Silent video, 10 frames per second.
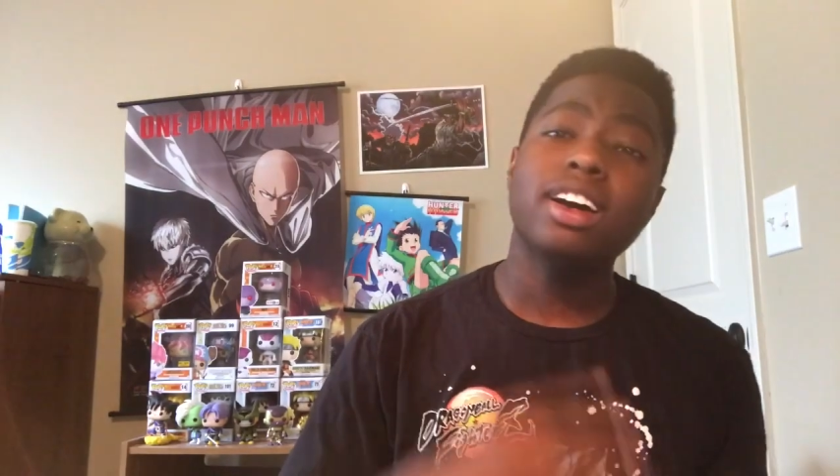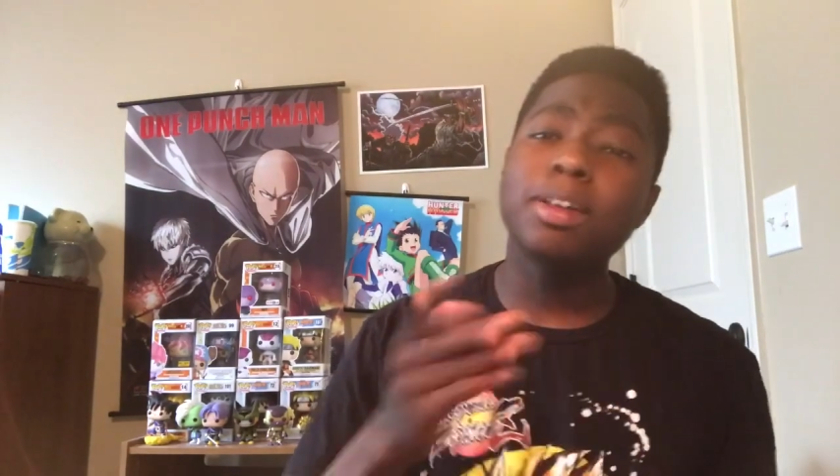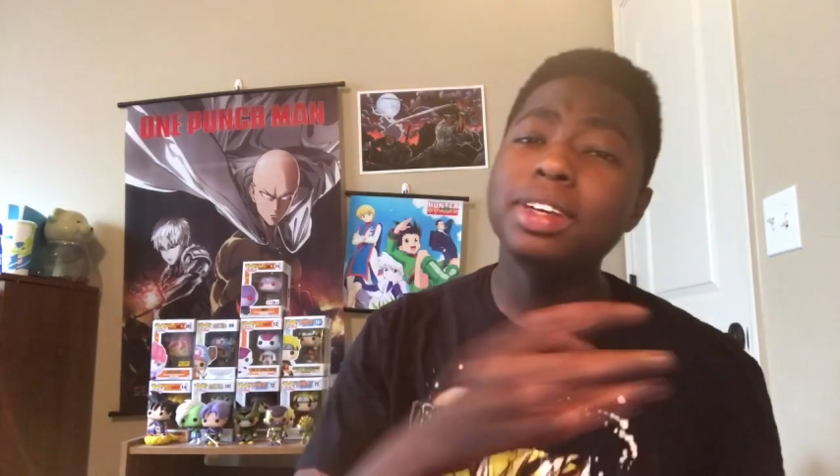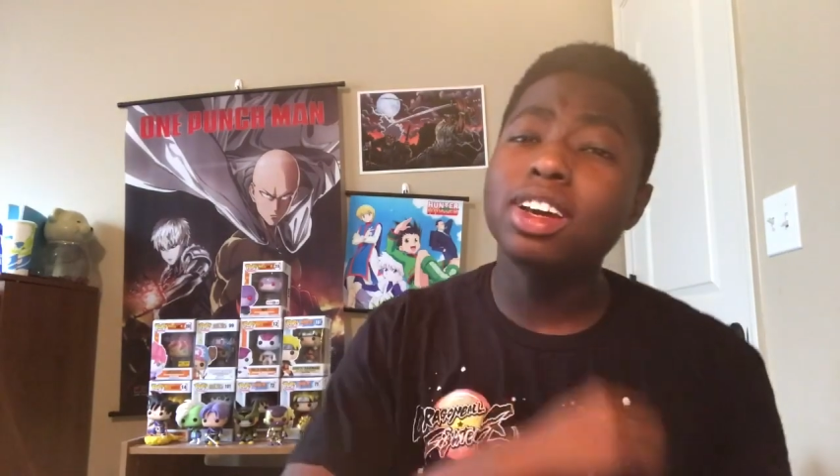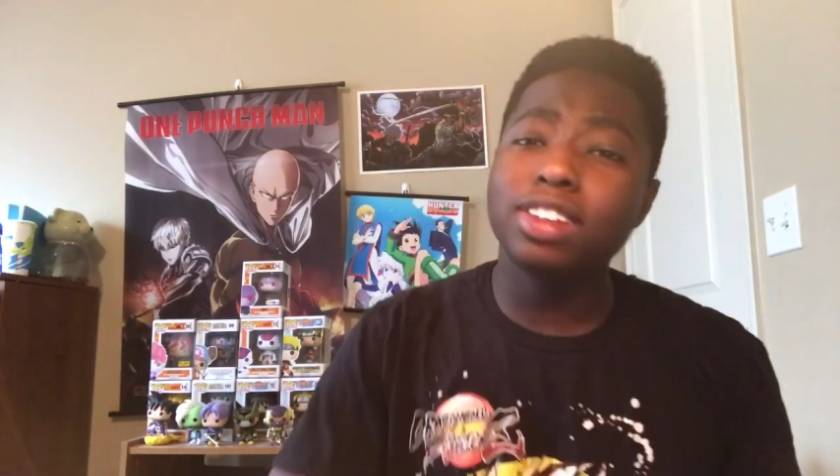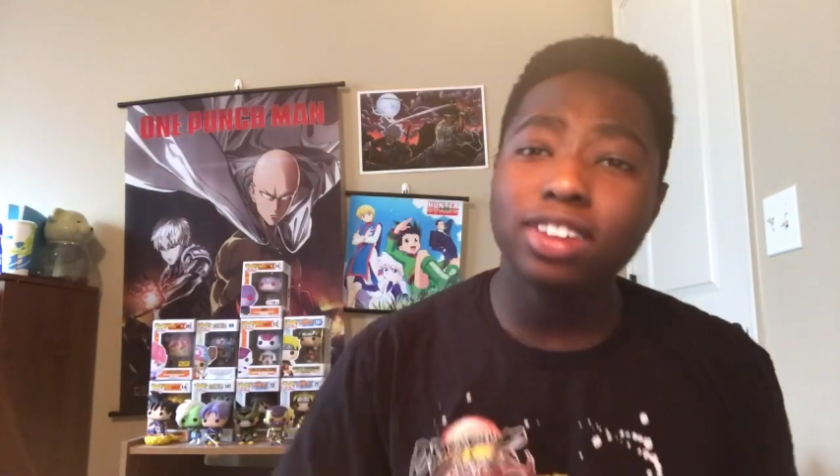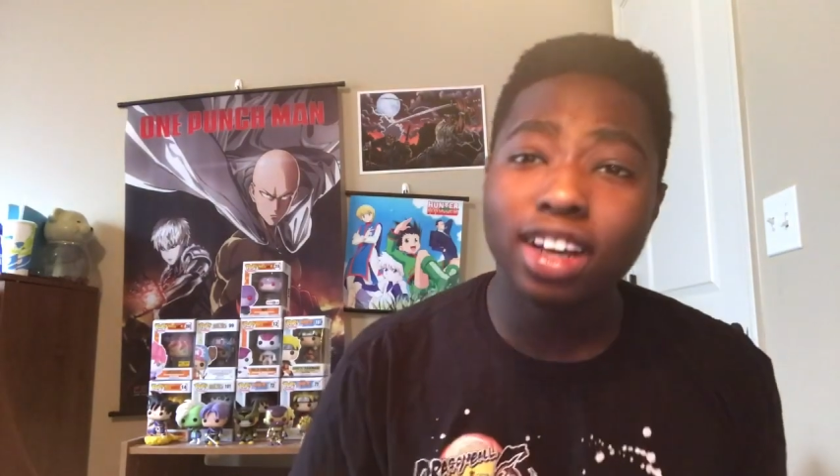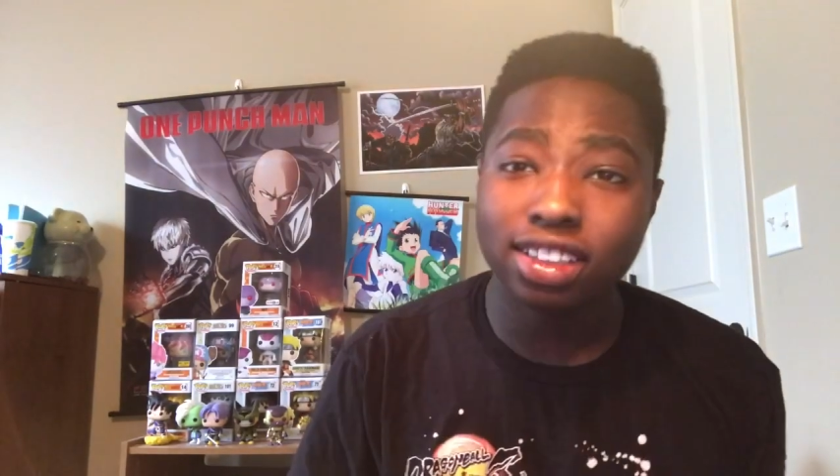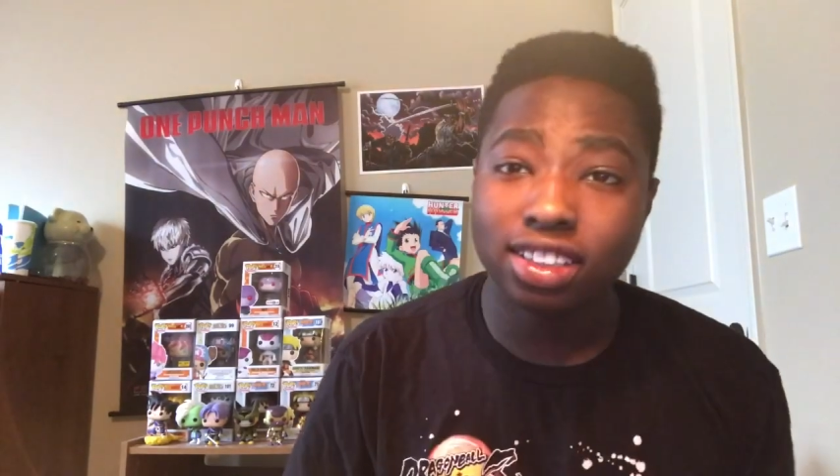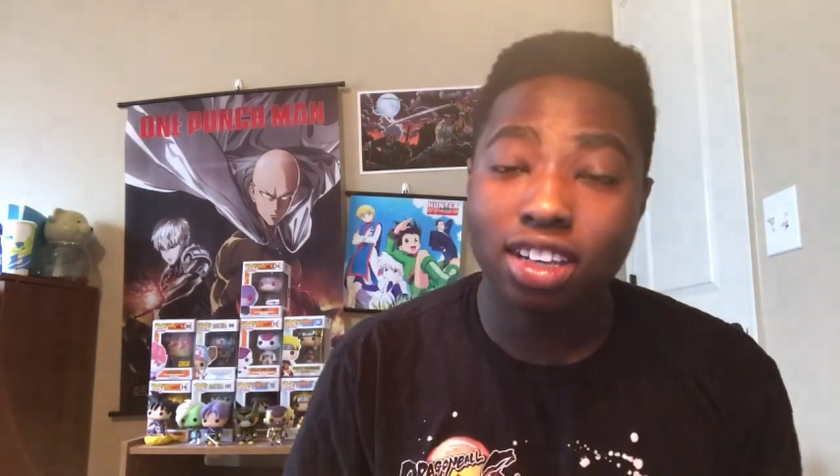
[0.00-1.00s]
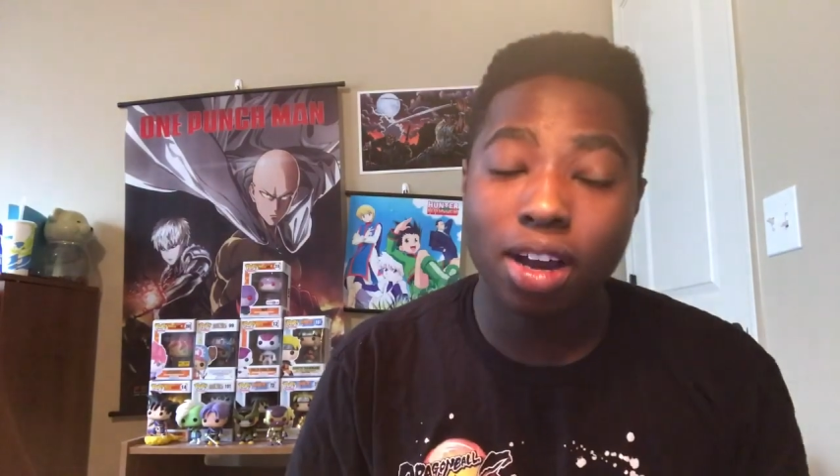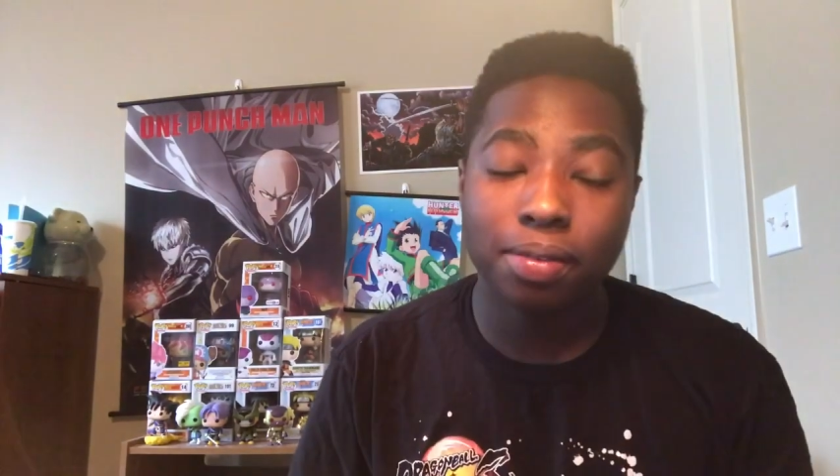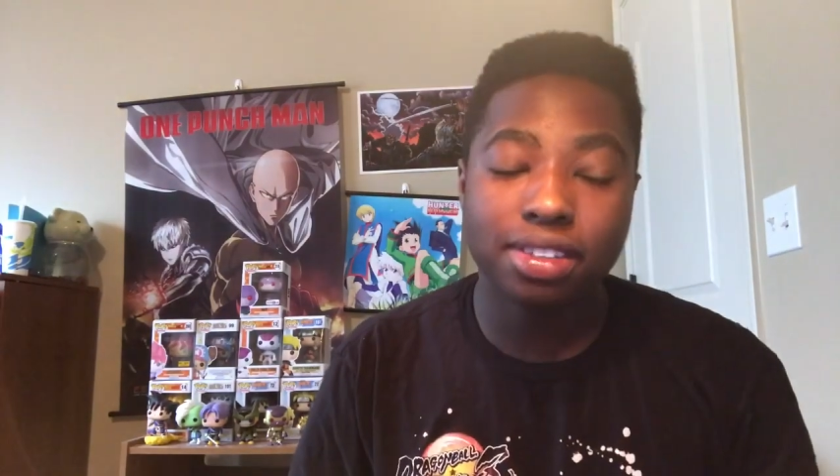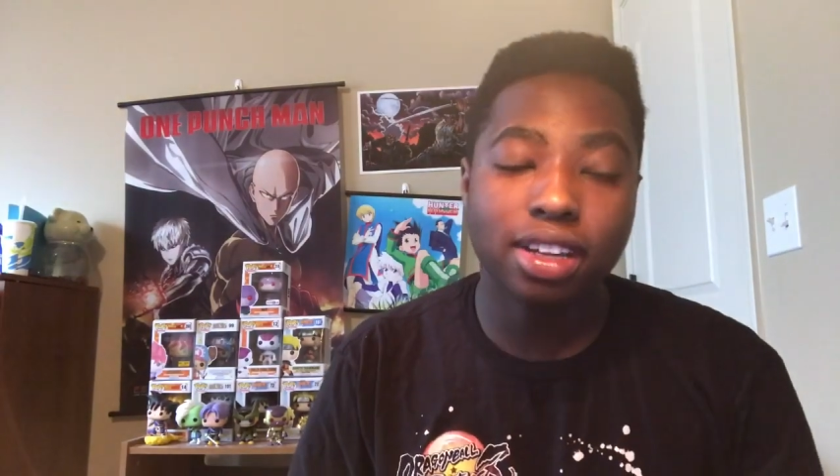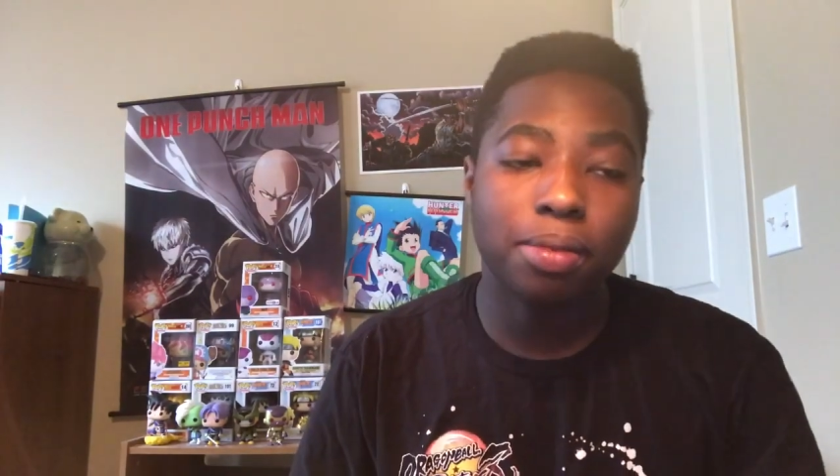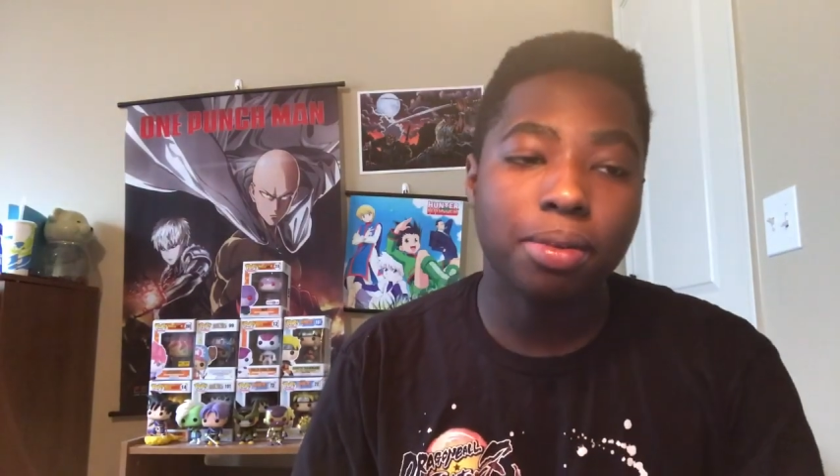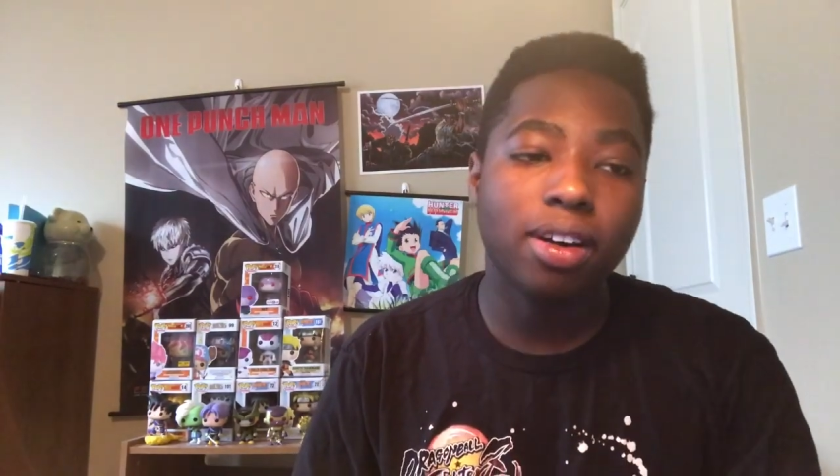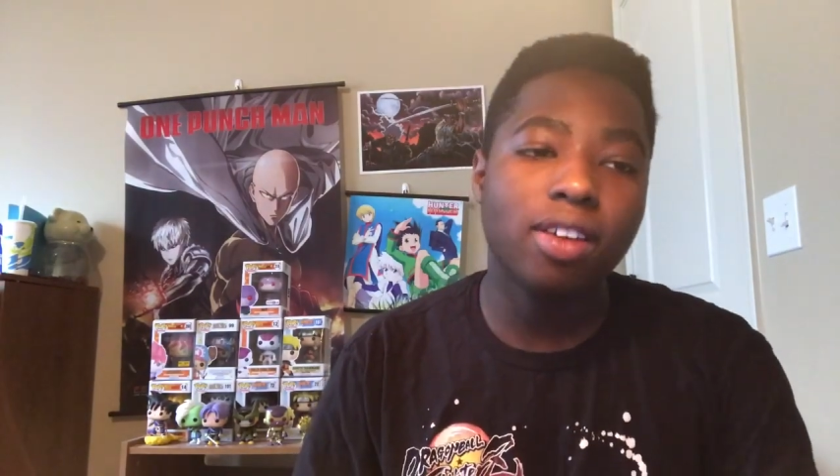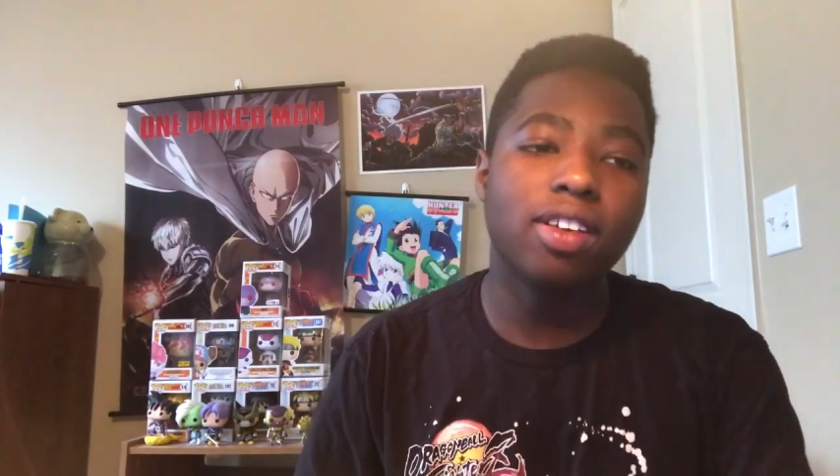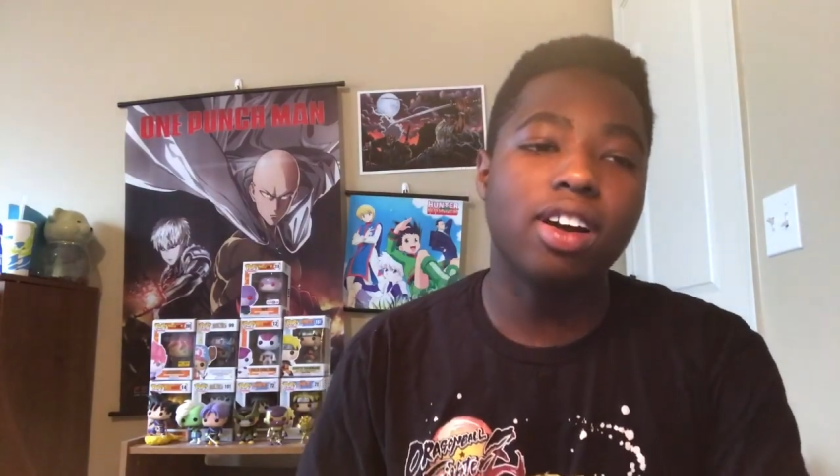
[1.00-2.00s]
let me know what you guys' comments down
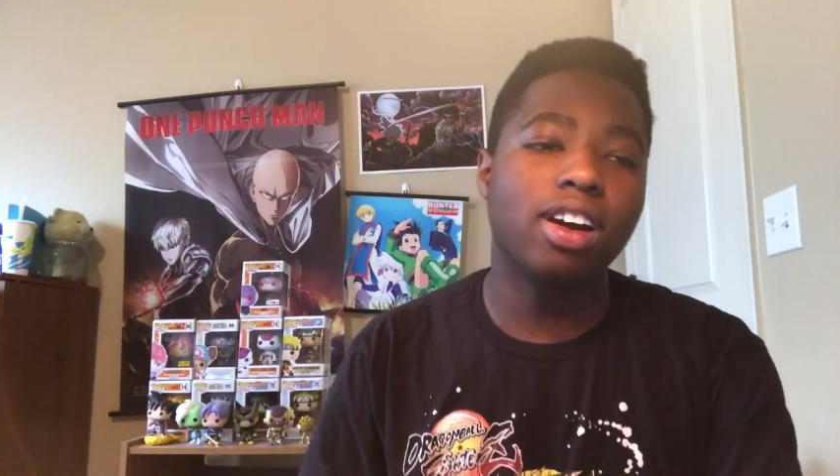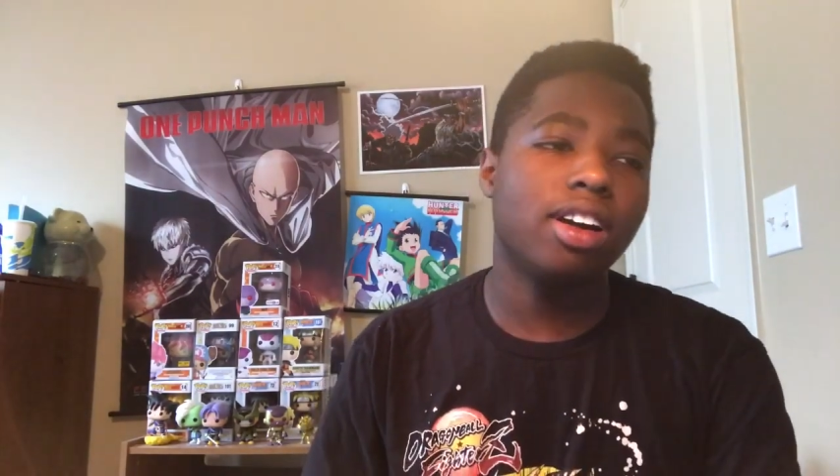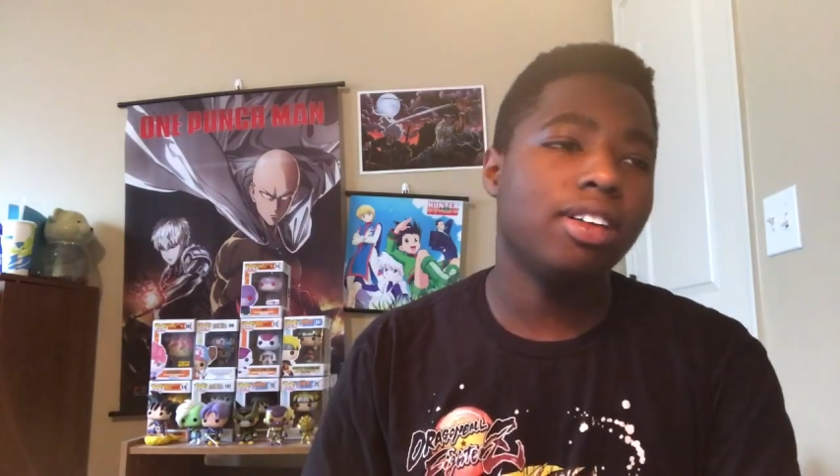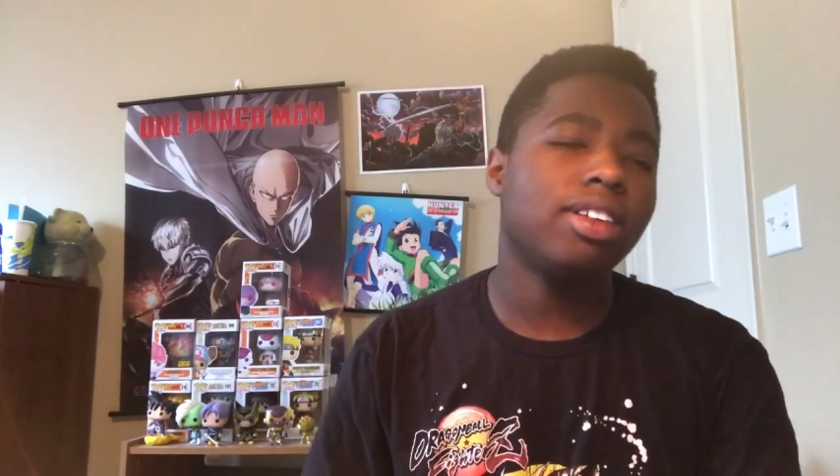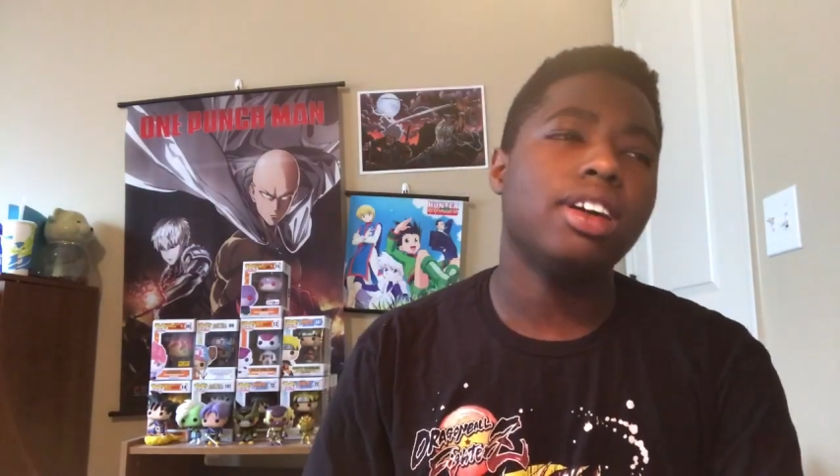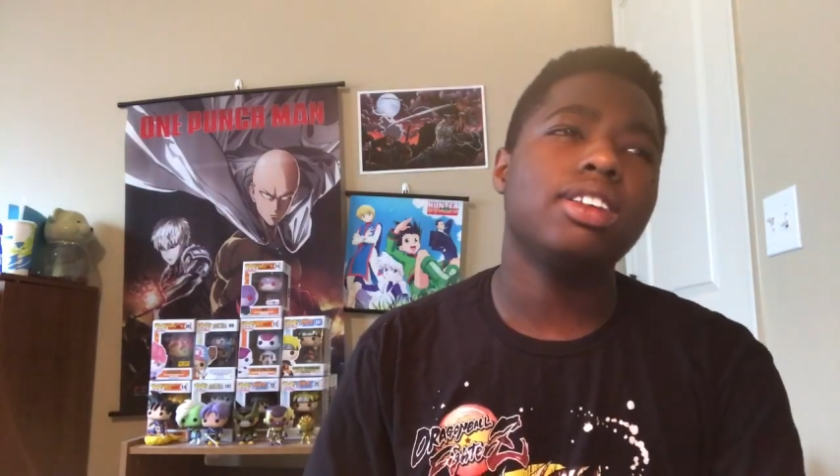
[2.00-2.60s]
below. I